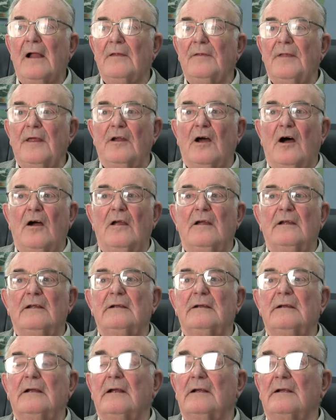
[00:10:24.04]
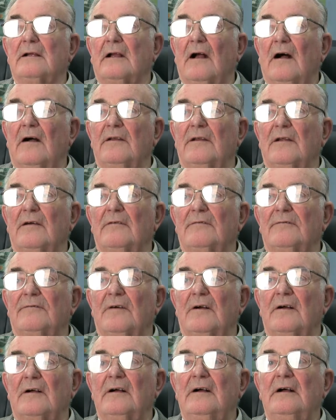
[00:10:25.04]
then I kind of
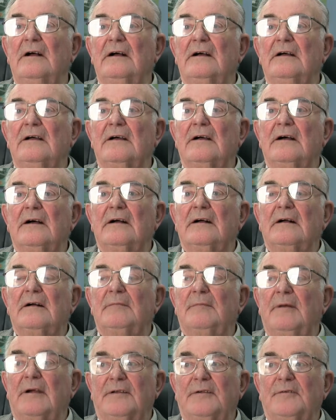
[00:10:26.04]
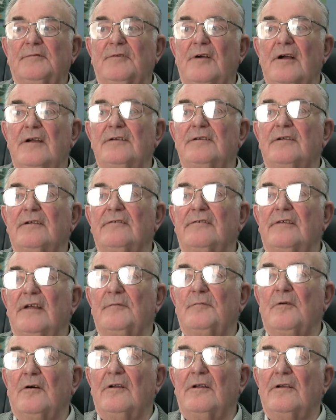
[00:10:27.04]
met a friend and
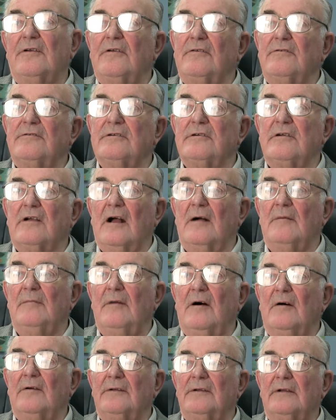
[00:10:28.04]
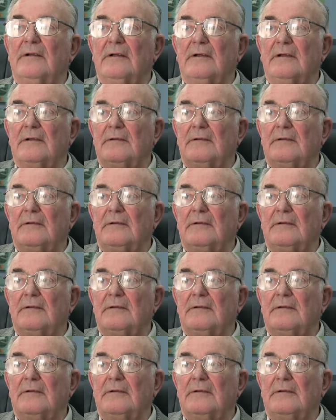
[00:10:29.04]
said, "Why don't you come on